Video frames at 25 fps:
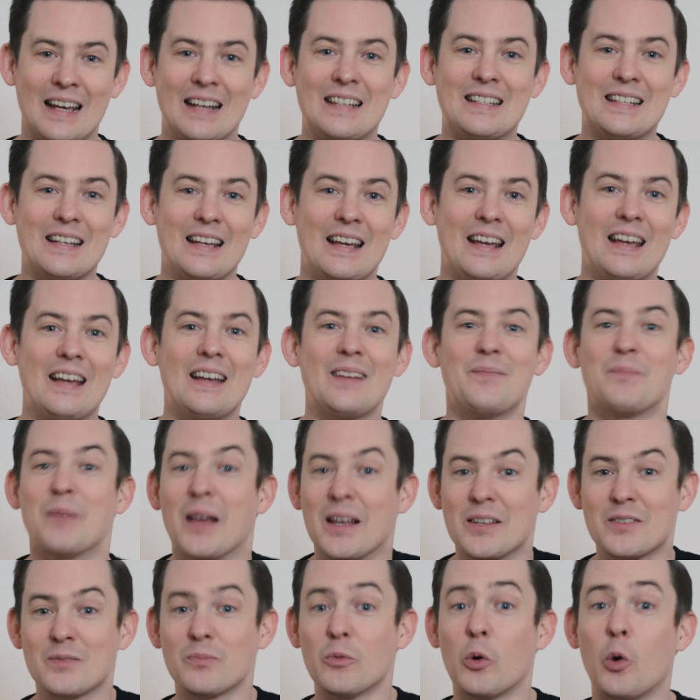data here
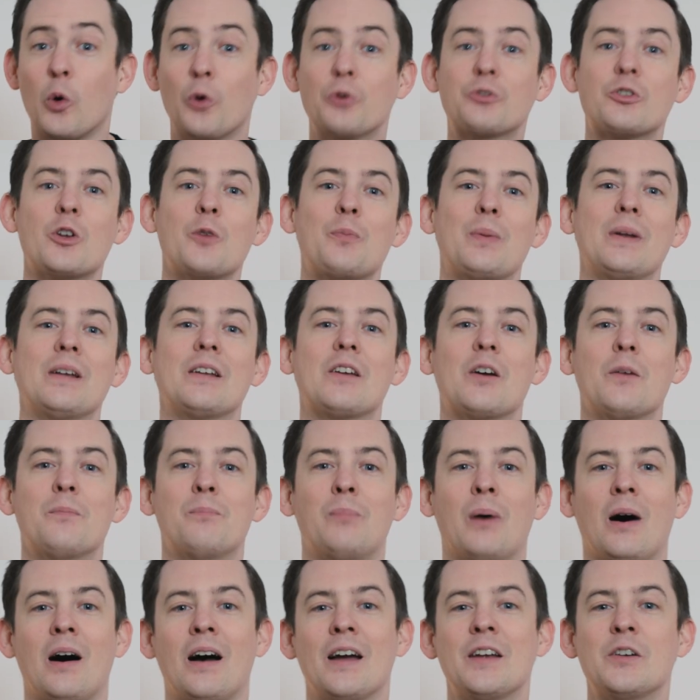has also been
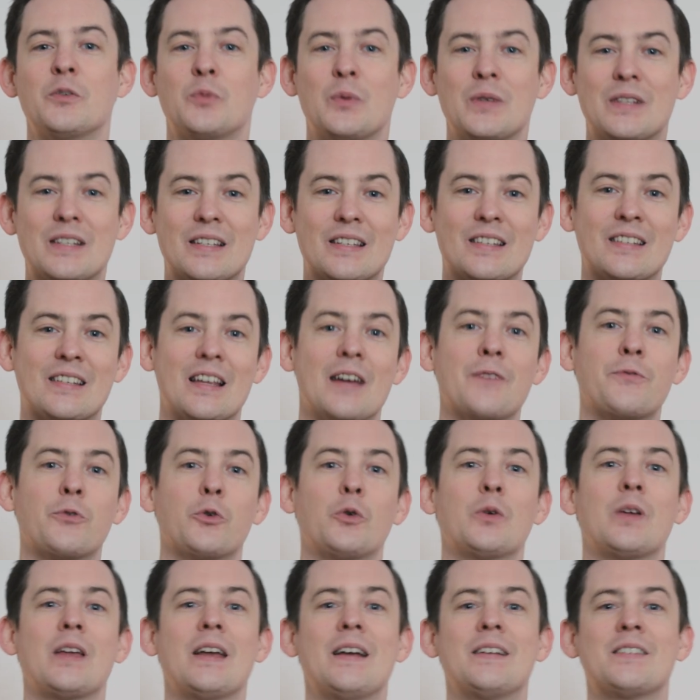combined with
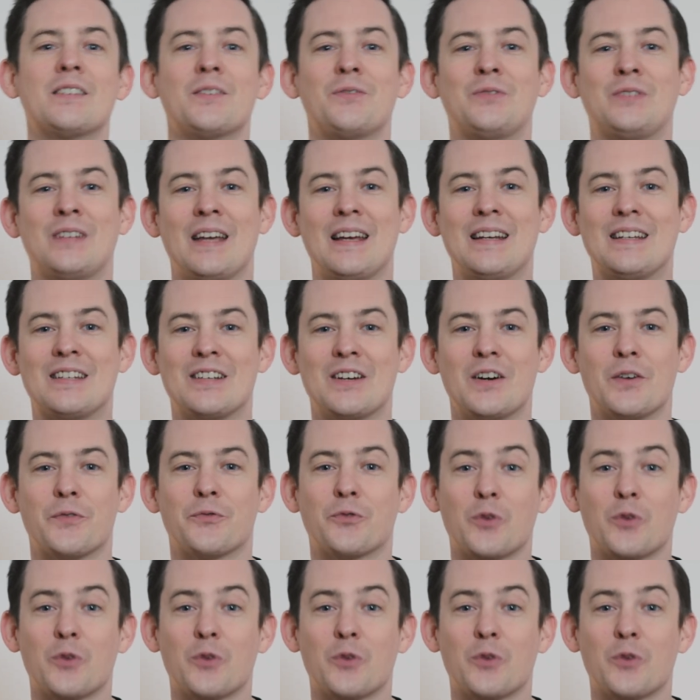several years of data